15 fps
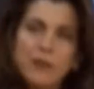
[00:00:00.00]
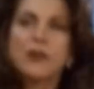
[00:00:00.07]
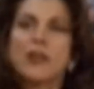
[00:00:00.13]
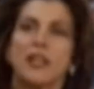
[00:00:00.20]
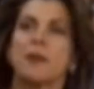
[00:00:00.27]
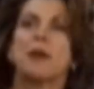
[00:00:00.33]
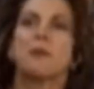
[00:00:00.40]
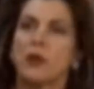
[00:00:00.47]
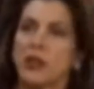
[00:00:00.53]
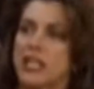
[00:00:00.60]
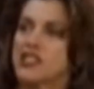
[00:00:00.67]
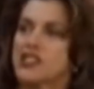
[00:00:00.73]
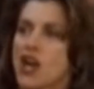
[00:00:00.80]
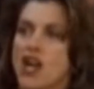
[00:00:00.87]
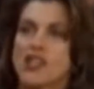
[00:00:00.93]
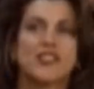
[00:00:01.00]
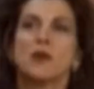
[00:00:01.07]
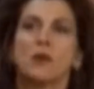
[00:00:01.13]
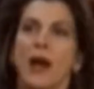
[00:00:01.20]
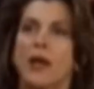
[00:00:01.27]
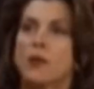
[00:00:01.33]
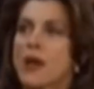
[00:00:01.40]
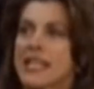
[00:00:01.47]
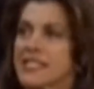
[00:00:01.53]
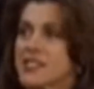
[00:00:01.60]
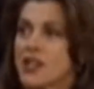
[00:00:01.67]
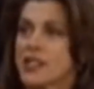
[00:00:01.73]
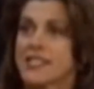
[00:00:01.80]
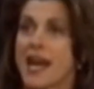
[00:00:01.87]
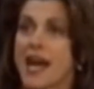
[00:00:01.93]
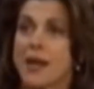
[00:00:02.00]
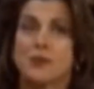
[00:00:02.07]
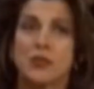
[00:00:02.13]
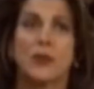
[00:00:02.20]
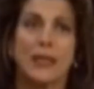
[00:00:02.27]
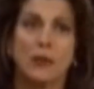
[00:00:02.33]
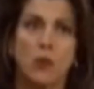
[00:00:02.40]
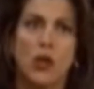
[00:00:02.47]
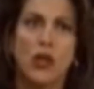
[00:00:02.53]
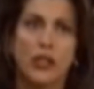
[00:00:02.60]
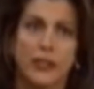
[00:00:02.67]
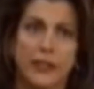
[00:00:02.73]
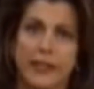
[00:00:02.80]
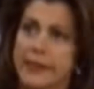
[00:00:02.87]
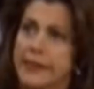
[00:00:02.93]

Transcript: we're gonna be put in charge, then why waste our time doing work?